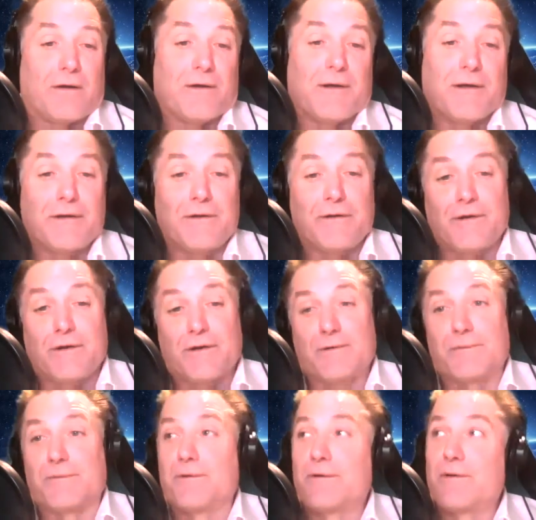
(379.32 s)
in
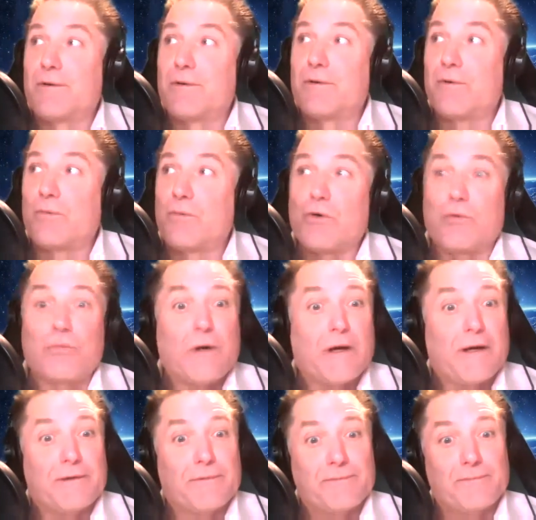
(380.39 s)

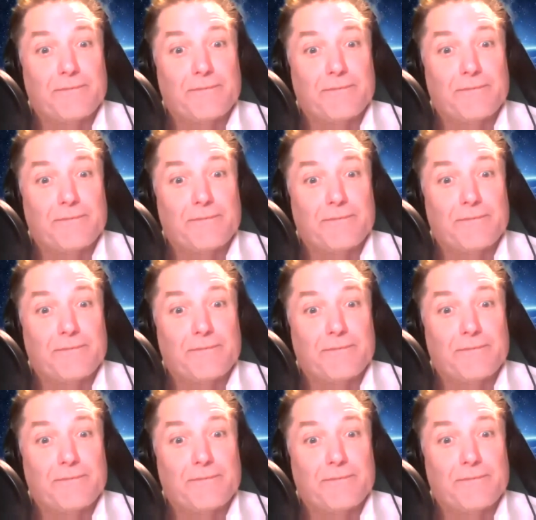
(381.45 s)
worldwide.